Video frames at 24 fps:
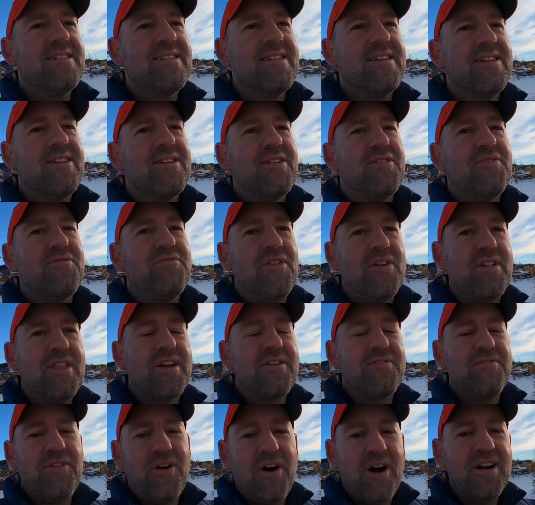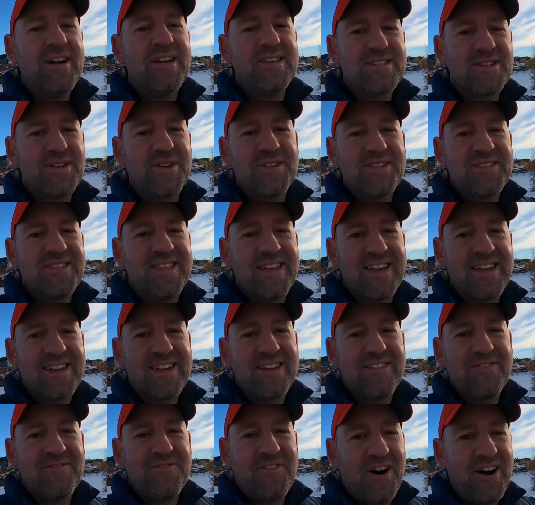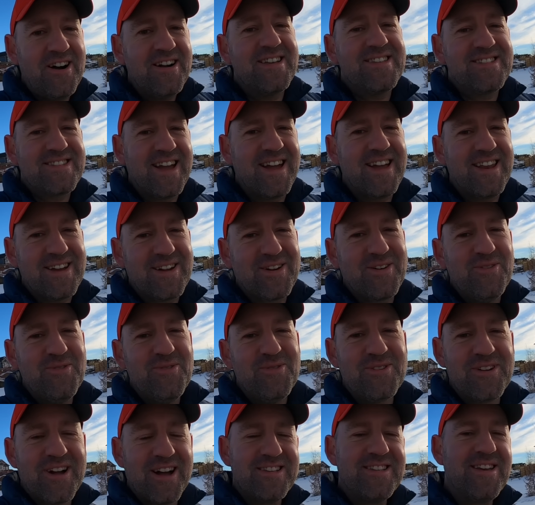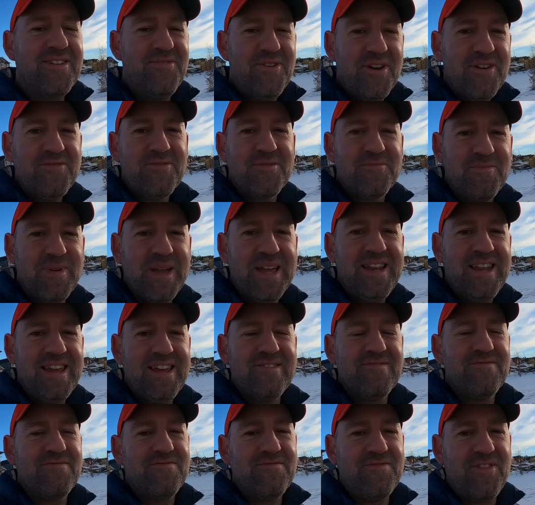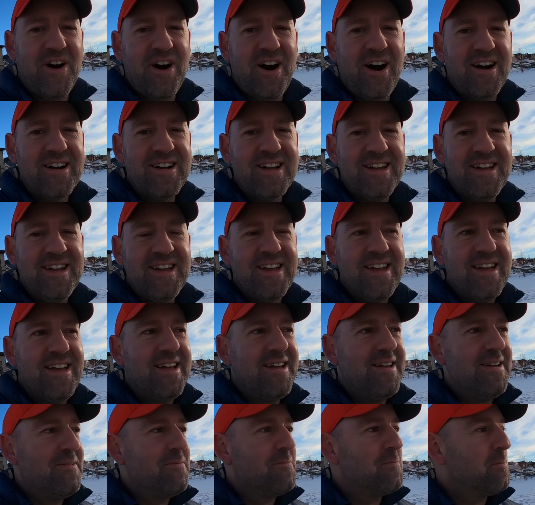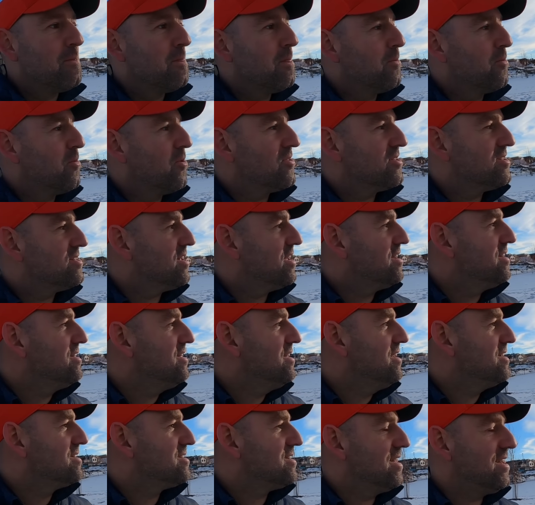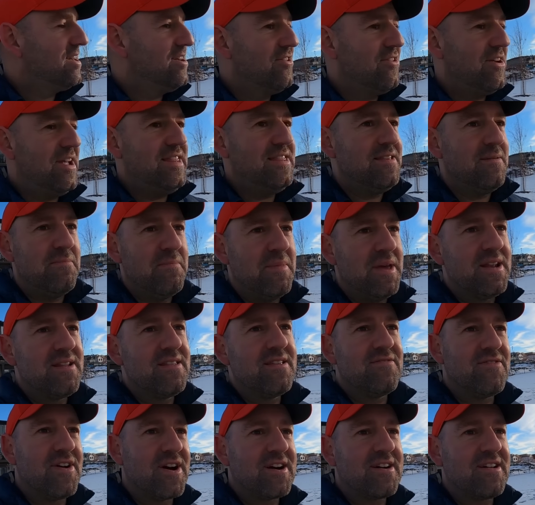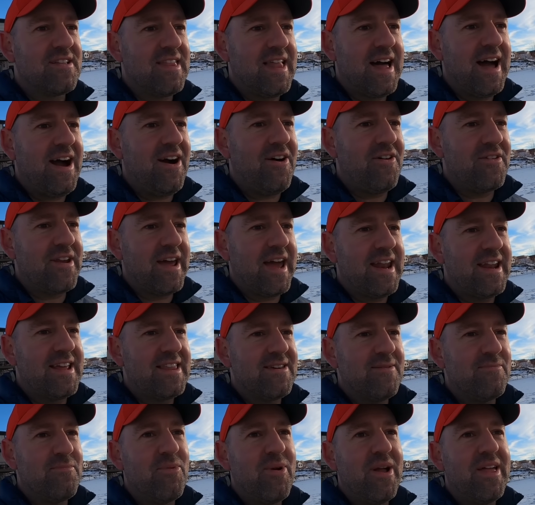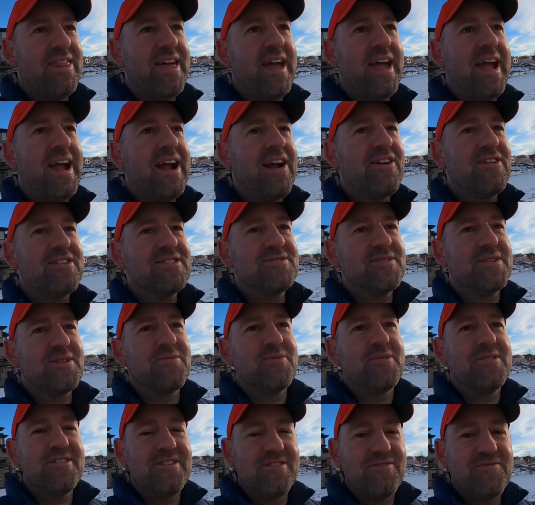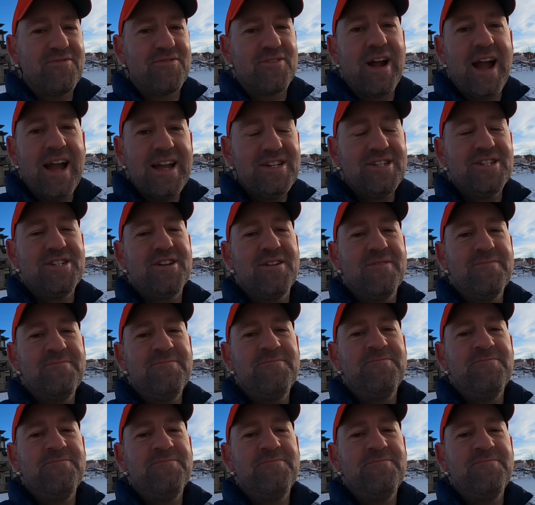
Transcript: You know, like fog is a good thing. Fog is kind of cool, guys. Have you ever been in fog? Where suddenly it's like you're in the middle of a cloud and the, the air is like really fresh